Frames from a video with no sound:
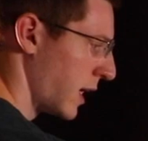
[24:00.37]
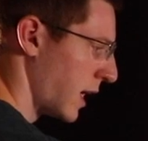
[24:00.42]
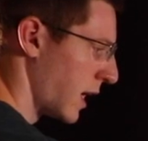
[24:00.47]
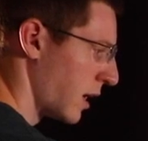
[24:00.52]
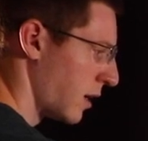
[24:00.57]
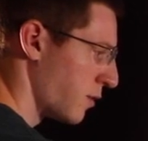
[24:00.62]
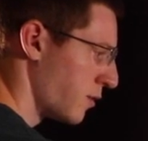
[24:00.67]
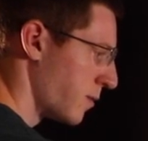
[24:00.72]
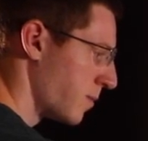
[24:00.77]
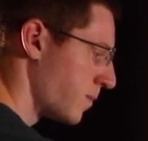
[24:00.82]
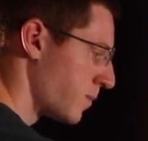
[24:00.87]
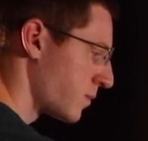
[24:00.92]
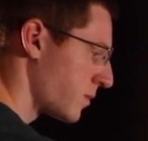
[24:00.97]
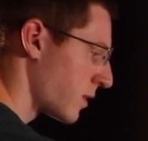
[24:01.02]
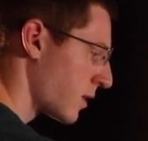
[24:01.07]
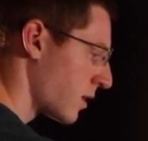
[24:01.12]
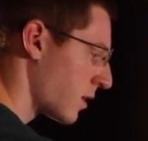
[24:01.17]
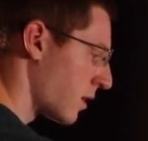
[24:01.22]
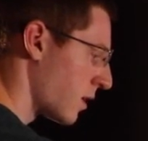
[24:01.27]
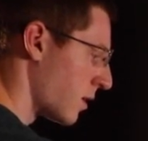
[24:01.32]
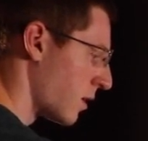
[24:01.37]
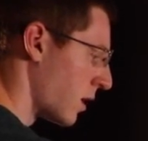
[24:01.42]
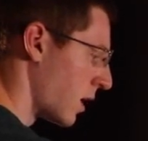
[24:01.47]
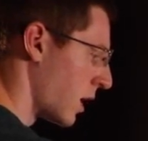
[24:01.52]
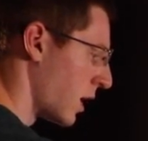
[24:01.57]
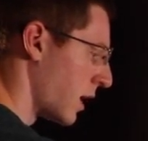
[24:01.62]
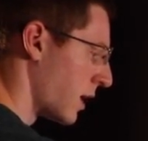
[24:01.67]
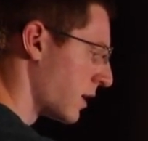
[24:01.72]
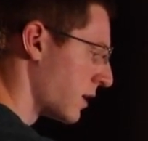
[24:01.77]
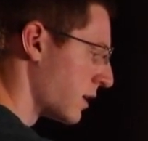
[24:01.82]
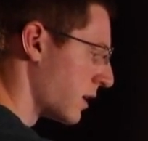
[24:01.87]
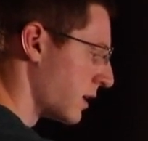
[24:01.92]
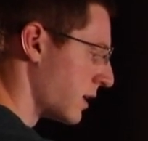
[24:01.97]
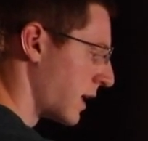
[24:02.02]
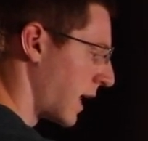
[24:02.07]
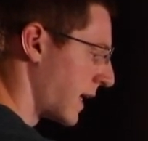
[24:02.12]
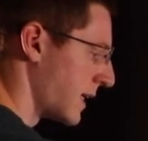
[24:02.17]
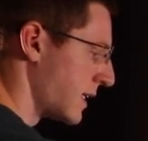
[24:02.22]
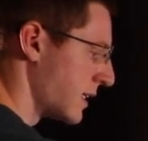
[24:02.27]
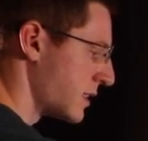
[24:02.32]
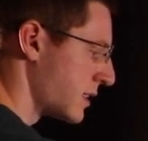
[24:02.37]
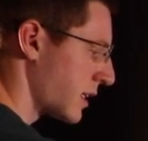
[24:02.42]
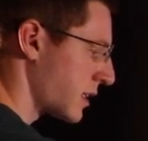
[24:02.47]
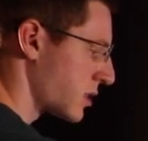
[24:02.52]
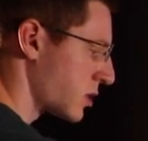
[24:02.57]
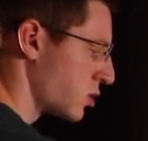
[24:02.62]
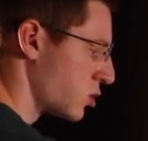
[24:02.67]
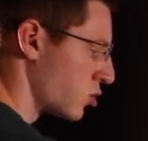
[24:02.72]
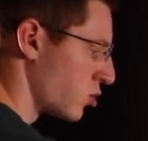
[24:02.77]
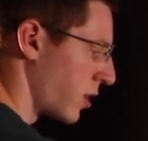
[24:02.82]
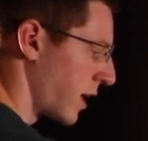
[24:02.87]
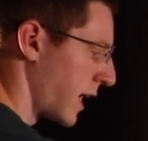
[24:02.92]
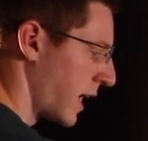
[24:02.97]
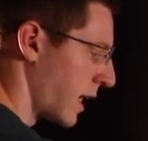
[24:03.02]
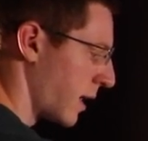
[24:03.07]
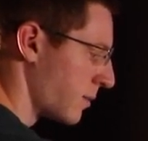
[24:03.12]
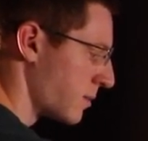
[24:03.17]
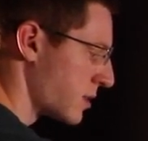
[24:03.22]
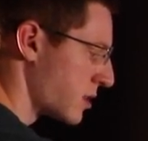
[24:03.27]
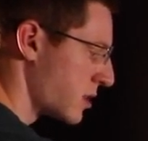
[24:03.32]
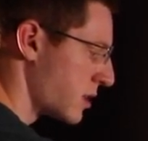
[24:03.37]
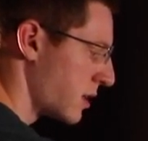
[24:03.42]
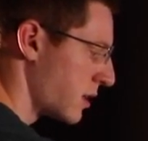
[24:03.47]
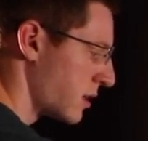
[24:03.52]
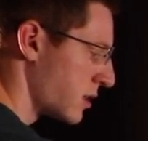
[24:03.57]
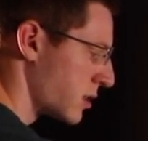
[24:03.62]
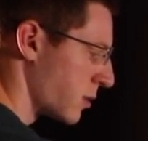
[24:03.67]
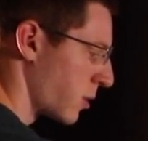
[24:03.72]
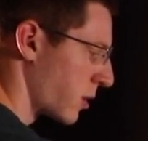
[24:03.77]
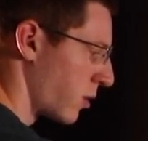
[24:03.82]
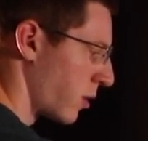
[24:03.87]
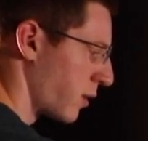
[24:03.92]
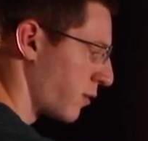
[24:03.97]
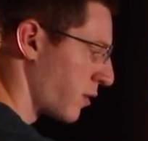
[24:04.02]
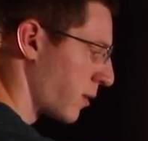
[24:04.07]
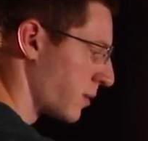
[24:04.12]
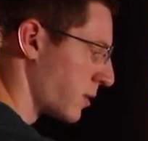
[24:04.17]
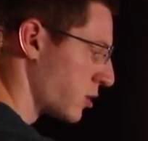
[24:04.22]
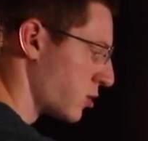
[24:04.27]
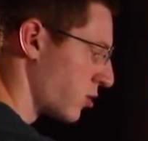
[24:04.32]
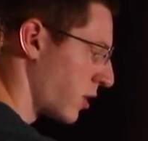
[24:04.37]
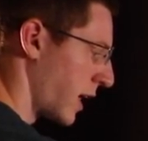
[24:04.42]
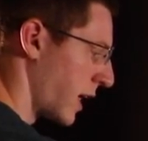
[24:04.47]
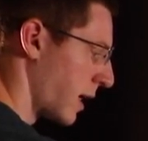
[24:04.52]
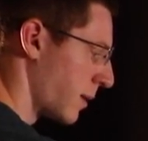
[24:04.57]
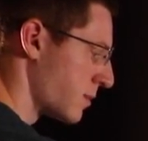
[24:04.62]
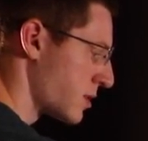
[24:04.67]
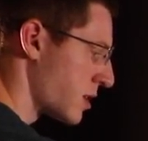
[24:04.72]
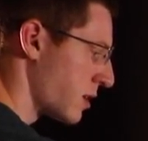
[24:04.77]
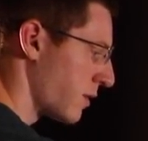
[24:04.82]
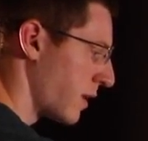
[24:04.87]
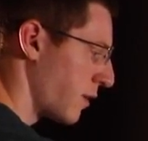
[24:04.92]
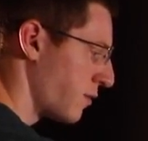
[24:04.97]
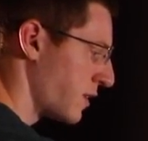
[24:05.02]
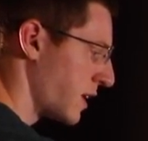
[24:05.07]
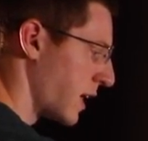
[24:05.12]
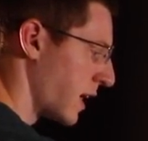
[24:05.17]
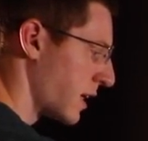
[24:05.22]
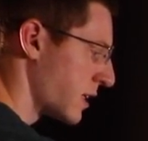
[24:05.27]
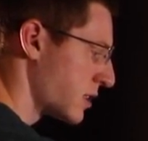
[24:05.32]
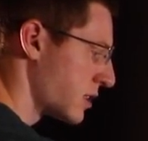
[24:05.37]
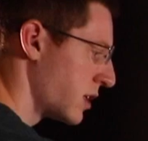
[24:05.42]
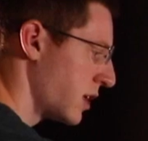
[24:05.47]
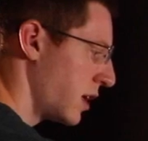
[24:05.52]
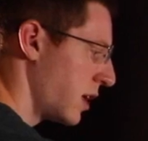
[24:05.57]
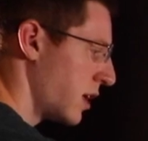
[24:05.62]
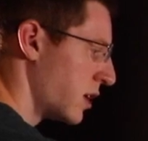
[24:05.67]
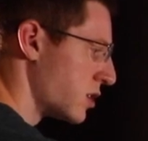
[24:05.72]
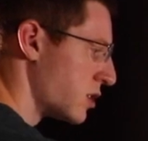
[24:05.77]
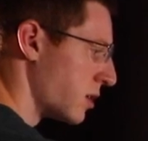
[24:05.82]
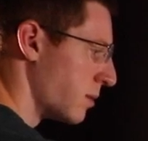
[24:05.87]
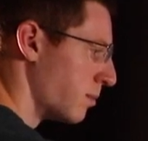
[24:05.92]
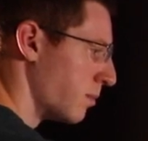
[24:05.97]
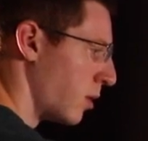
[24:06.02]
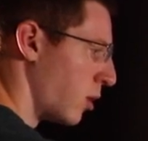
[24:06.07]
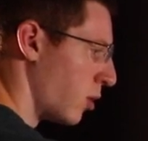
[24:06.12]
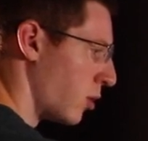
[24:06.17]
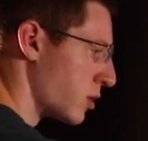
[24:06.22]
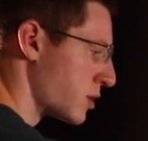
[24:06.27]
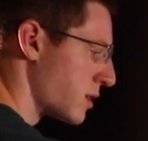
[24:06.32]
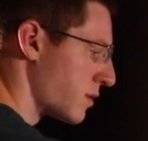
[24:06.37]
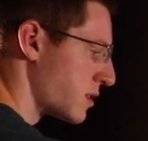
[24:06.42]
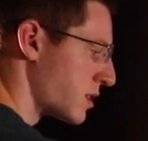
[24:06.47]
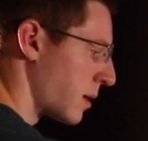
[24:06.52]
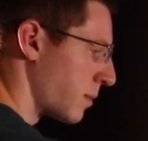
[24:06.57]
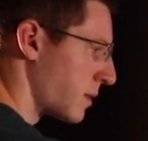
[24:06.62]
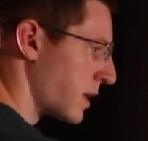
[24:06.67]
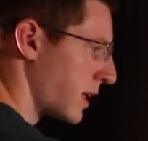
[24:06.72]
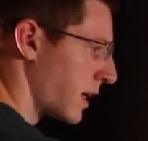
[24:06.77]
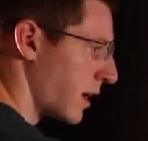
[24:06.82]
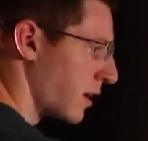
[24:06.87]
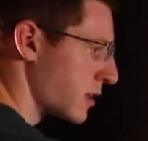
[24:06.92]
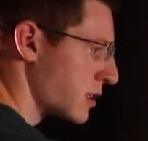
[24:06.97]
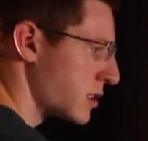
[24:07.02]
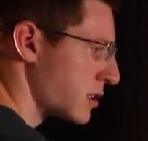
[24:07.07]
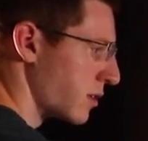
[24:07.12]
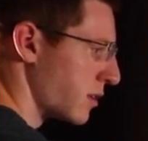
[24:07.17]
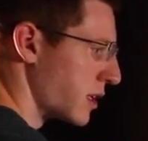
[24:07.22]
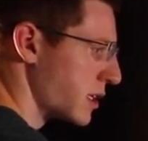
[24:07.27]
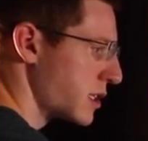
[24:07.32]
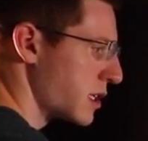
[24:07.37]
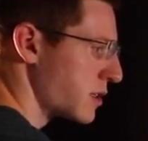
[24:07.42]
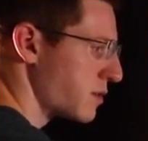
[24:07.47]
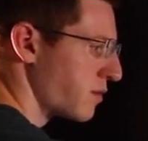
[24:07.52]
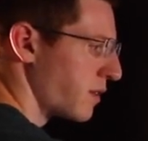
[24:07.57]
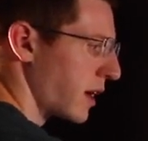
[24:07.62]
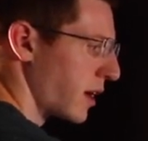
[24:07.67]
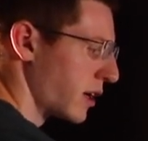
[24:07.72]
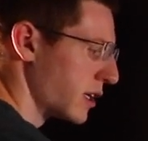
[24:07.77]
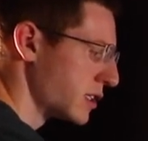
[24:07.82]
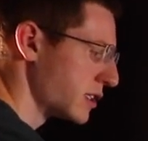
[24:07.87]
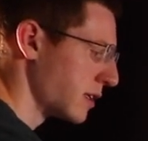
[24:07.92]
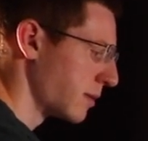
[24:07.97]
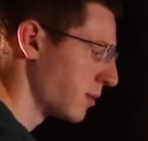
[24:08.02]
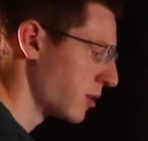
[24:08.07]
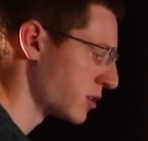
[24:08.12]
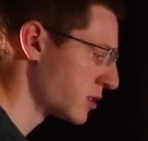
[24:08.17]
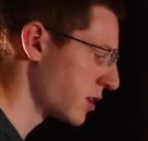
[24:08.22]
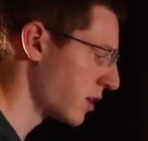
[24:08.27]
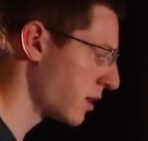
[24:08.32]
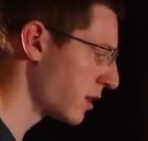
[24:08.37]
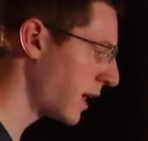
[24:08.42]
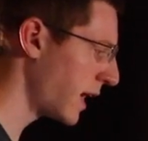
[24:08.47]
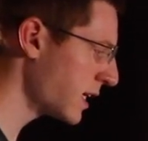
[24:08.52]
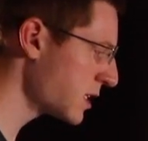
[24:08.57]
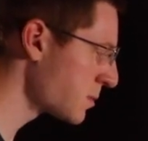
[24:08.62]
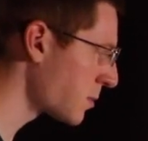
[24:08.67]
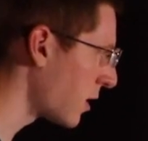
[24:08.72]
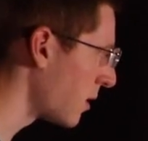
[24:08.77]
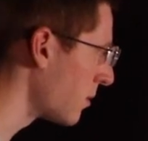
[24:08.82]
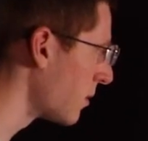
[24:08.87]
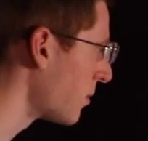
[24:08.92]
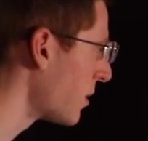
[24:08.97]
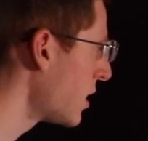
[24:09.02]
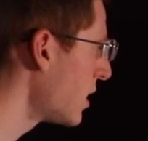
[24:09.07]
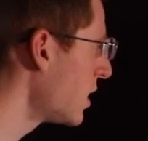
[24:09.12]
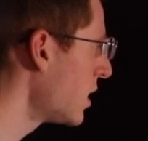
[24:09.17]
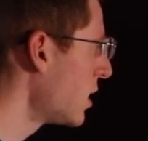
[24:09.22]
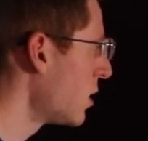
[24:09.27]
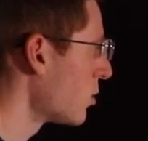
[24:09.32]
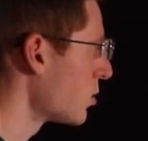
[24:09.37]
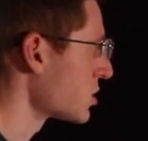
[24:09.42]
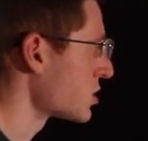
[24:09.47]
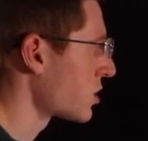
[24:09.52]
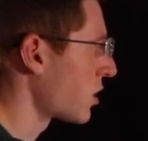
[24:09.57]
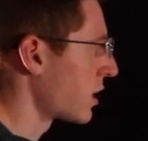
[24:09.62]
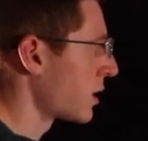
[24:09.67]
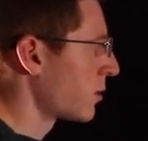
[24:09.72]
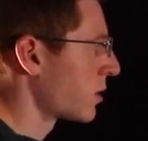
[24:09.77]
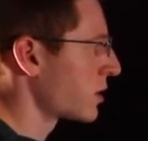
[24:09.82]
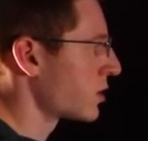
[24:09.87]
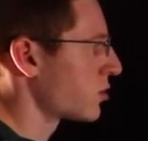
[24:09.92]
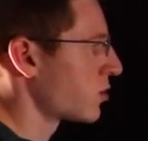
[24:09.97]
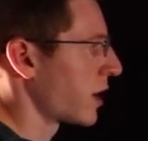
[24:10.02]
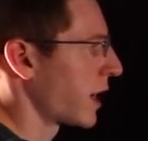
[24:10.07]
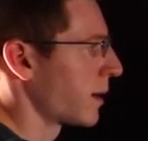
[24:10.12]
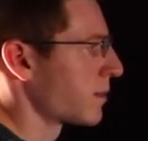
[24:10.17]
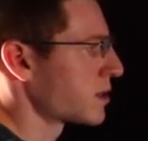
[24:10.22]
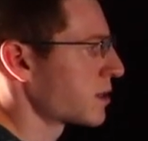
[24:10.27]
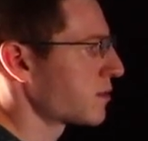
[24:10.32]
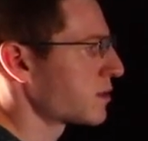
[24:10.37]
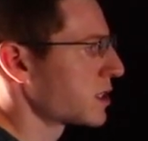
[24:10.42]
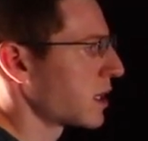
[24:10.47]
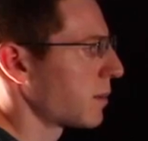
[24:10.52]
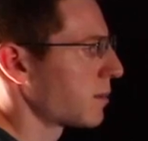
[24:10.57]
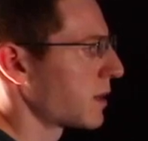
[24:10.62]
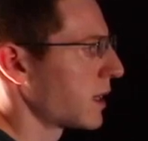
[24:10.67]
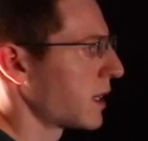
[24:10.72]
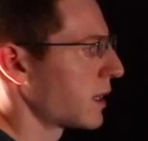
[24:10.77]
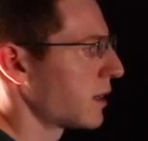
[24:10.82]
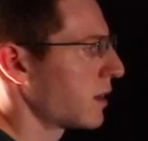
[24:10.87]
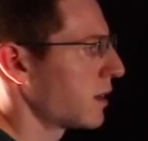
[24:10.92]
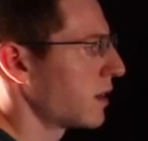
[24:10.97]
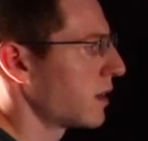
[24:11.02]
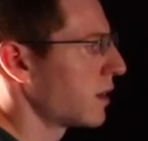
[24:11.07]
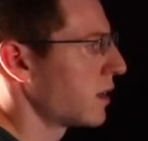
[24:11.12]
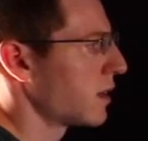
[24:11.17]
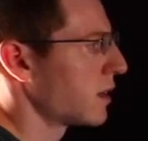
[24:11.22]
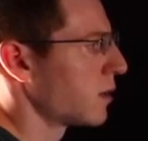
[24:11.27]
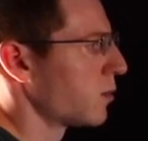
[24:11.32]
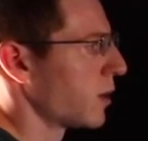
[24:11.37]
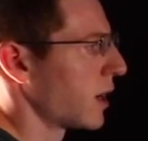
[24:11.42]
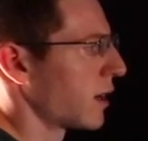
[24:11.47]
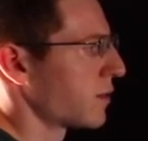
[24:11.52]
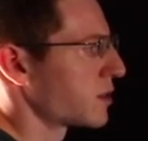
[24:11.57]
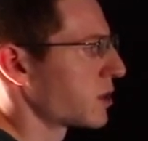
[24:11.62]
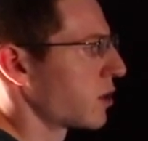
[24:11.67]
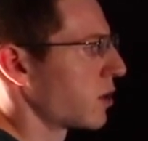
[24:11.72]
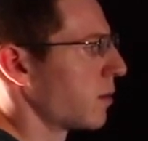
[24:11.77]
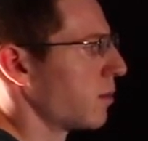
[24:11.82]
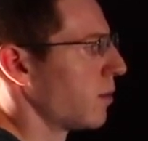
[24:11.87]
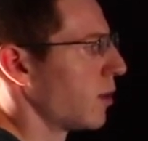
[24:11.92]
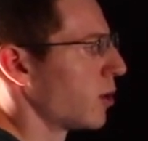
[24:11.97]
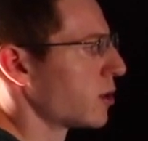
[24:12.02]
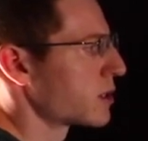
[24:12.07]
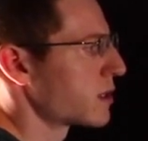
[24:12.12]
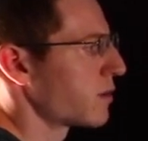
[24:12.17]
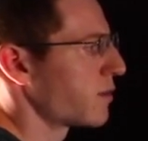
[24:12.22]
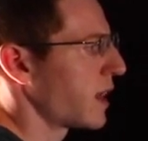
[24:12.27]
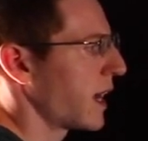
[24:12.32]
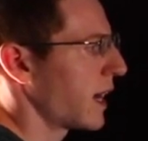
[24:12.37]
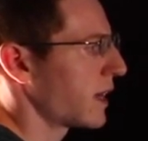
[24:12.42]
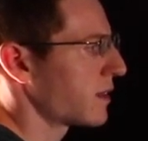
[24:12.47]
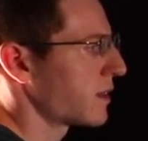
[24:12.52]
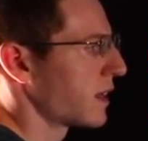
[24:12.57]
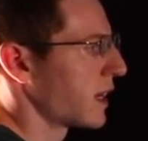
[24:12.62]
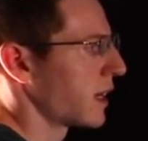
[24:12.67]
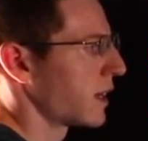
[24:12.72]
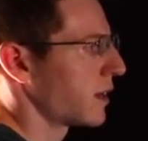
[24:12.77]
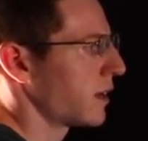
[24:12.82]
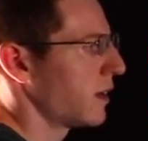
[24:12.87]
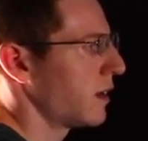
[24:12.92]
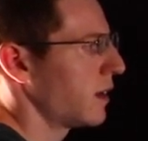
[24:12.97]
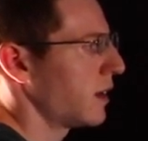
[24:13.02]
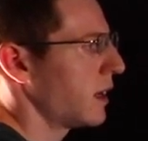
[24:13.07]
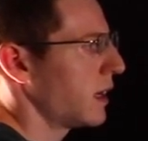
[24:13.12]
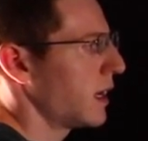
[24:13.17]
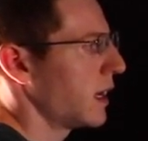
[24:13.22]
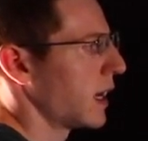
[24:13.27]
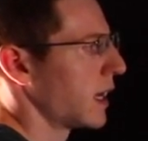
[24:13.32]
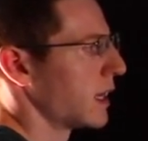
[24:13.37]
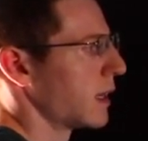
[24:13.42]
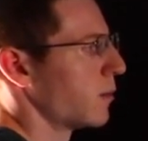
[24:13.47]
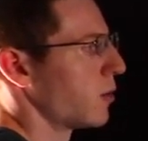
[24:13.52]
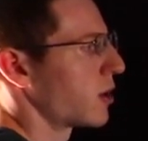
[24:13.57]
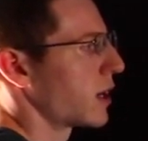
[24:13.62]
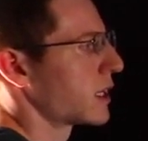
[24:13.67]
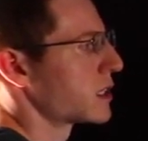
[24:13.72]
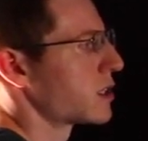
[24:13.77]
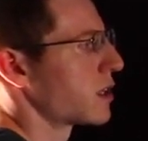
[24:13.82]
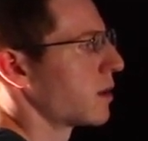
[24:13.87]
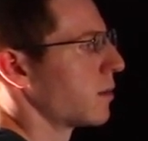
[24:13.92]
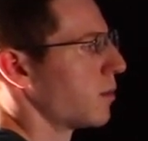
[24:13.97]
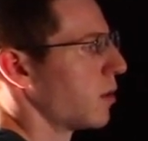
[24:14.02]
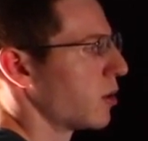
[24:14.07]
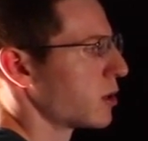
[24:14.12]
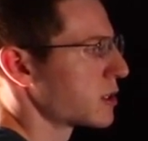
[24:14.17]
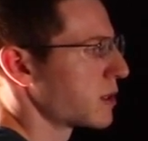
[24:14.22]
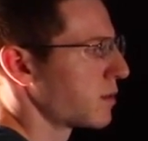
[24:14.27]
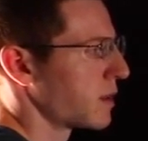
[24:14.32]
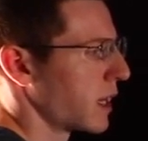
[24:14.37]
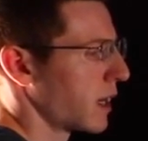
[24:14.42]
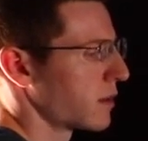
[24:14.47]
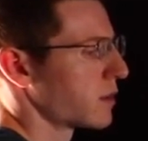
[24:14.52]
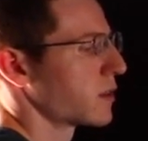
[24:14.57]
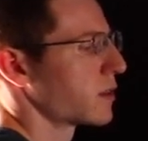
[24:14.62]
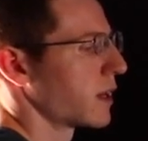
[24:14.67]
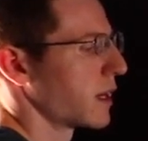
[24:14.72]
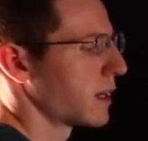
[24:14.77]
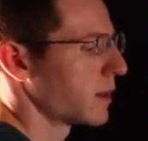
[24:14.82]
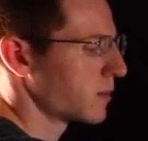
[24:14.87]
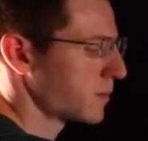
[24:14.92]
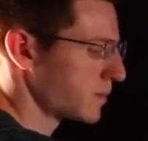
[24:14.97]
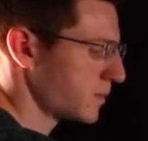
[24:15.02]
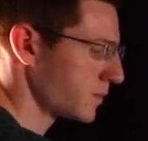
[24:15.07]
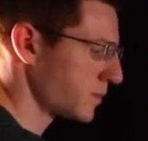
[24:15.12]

have 96 grams, so we're going from grams of FeS to moles of something else. So this is very similar to the last problem. We're starting with grams of something, we have to go to moles of that thing, and then we'll get to the moles of the other thing.